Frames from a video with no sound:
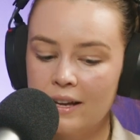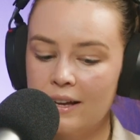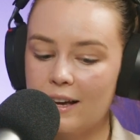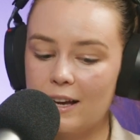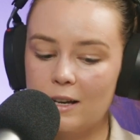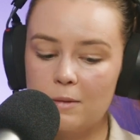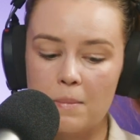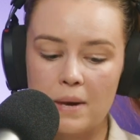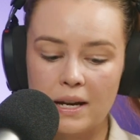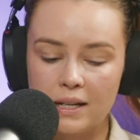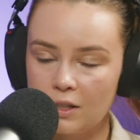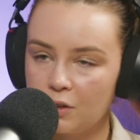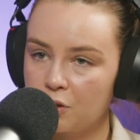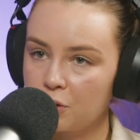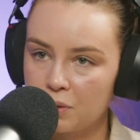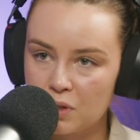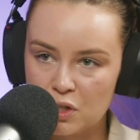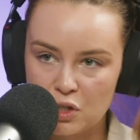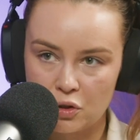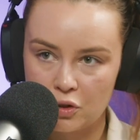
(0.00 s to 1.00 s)
And many
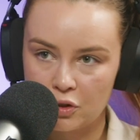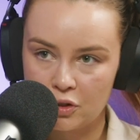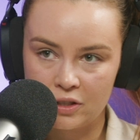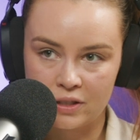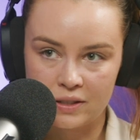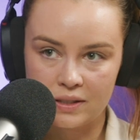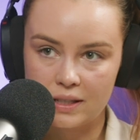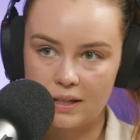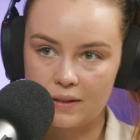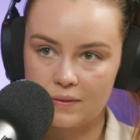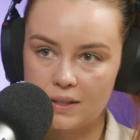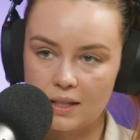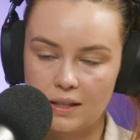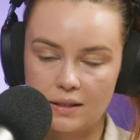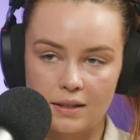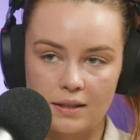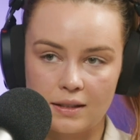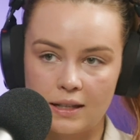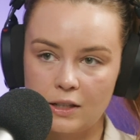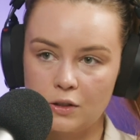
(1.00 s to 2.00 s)
Jewish students have said
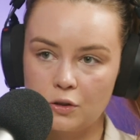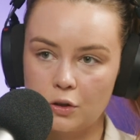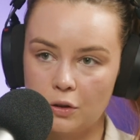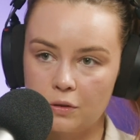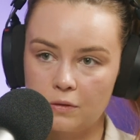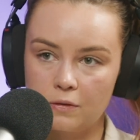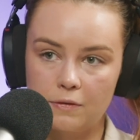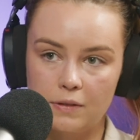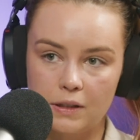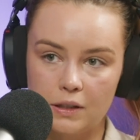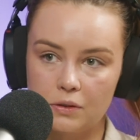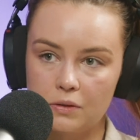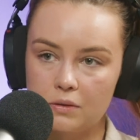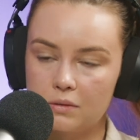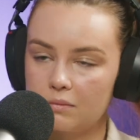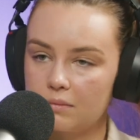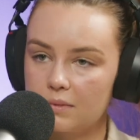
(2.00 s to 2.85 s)
that they don't feel